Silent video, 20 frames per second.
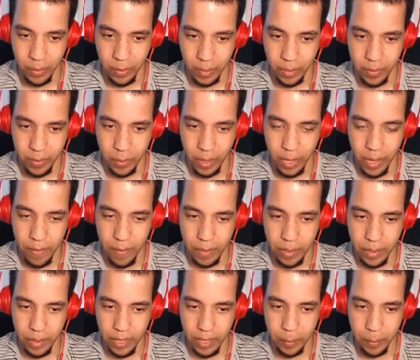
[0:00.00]
Hold on, do I
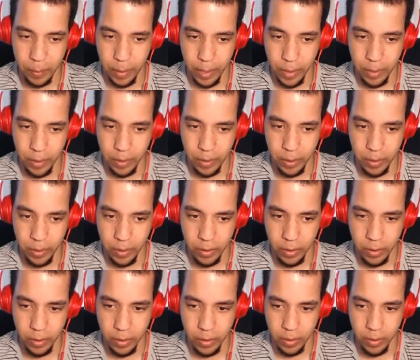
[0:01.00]
have anything better?
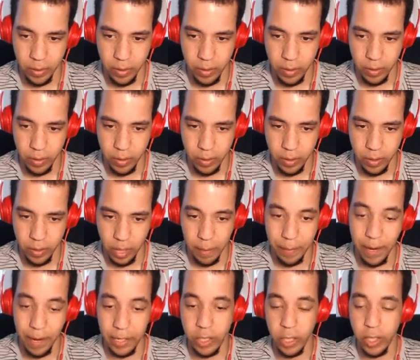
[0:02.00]
I
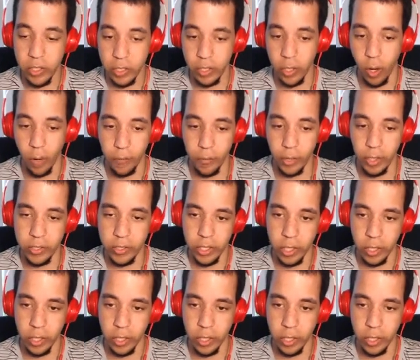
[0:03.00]
mean, I could just go for